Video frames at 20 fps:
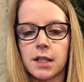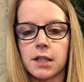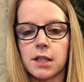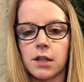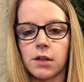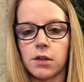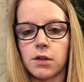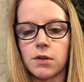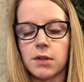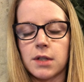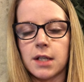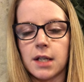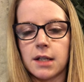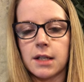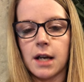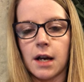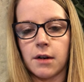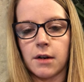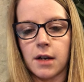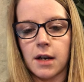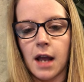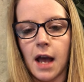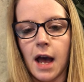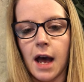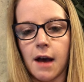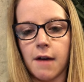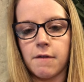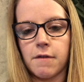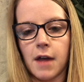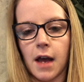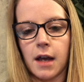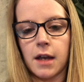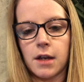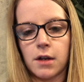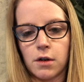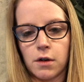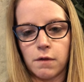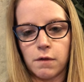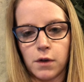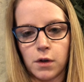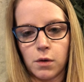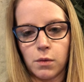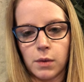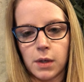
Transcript: until you sit down and have that interview